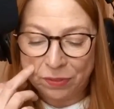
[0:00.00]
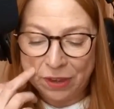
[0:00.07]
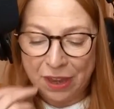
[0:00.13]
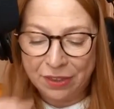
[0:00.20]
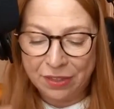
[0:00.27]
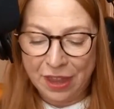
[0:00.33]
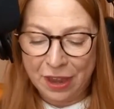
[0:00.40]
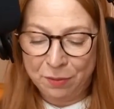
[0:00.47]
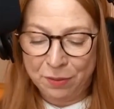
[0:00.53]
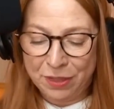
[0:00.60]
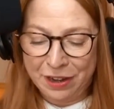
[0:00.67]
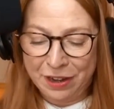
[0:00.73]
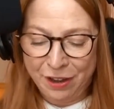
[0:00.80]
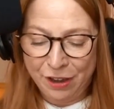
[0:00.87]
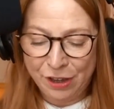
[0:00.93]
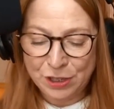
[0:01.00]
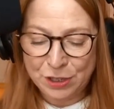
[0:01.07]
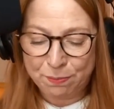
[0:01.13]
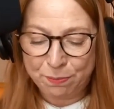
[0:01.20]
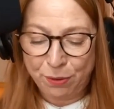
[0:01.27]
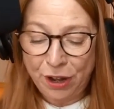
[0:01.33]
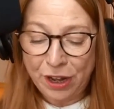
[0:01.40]
and there were the
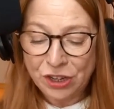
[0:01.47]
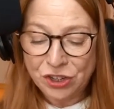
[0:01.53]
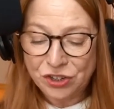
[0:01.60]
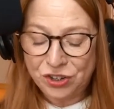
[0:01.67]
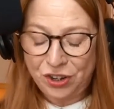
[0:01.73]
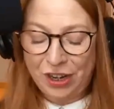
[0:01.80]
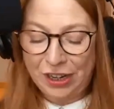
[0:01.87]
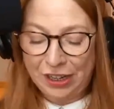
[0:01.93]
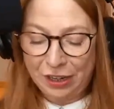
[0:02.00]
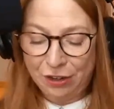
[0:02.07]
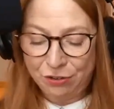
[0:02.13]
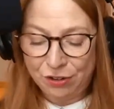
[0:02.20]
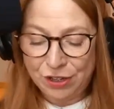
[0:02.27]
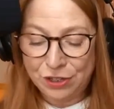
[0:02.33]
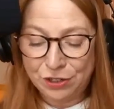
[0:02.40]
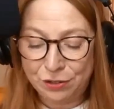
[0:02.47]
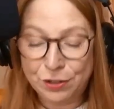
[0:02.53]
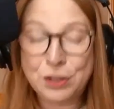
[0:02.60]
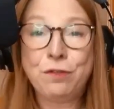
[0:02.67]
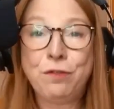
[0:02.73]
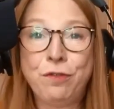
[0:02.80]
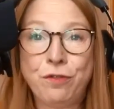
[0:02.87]
last bright, shining
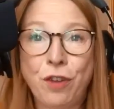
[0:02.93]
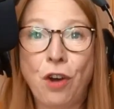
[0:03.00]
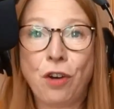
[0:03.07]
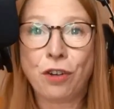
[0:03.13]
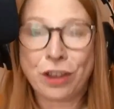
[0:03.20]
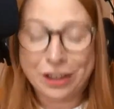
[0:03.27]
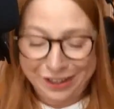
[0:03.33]
crystals of fog